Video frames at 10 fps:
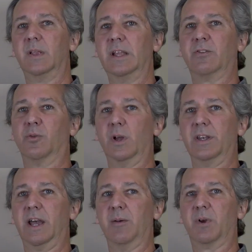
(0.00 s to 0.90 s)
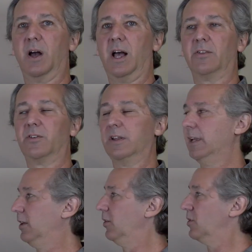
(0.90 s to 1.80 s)
That's a one-time cost, and
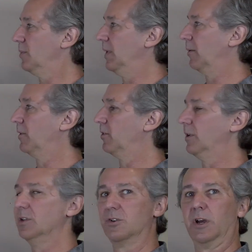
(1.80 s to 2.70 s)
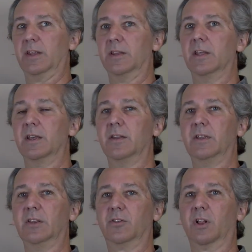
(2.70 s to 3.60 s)
then you should be able to enjoy
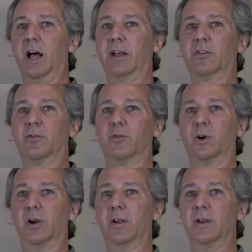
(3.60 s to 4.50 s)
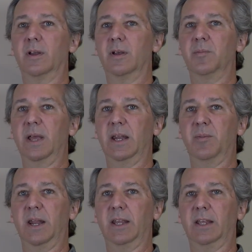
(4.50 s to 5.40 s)
these clocks for many,
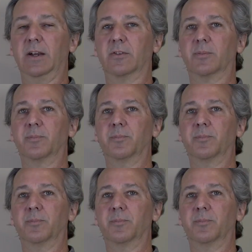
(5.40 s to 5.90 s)
many years.